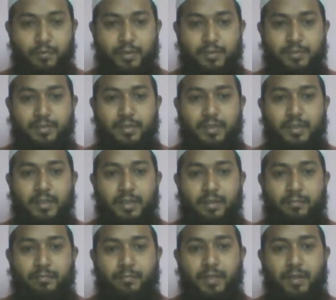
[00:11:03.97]
was
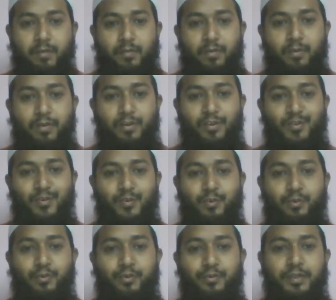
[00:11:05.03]
now all
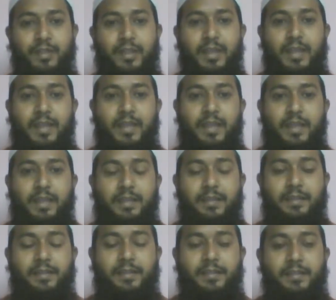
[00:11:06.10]
known.
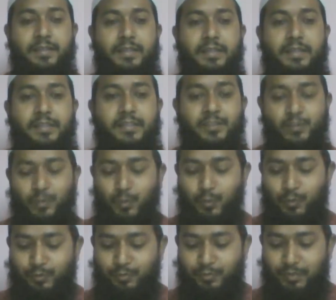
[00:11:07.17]
He is
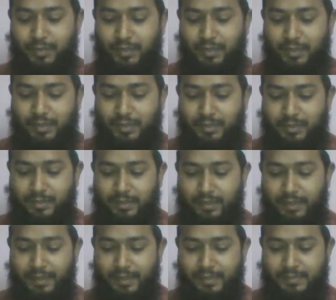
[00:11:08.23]
known
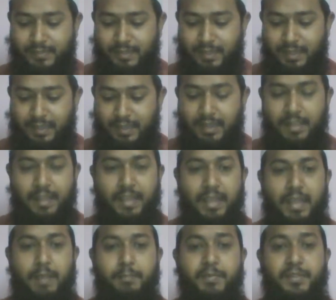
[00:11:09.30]
as
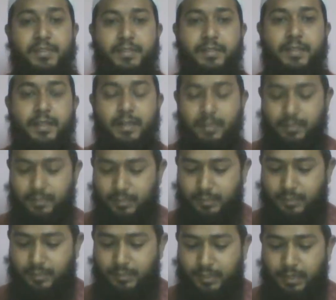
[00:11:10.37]
Abyssina.
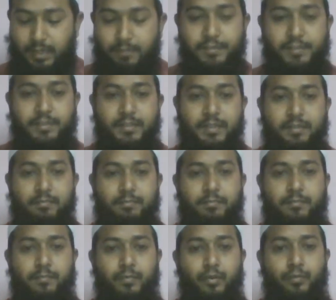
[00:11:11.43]
Abyssina.
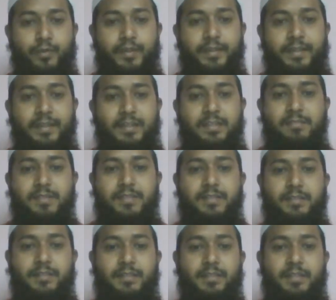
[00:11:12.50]
Nobody can
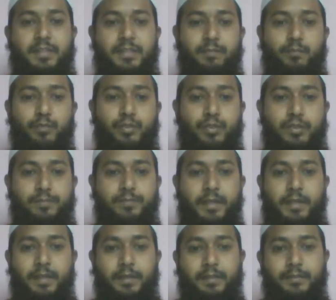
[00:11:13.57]
imagine that he is a Muslim
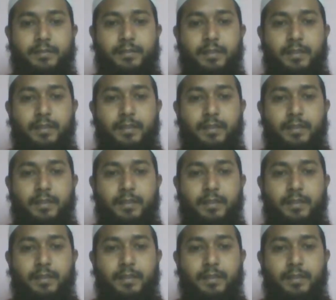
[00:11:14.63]
scientist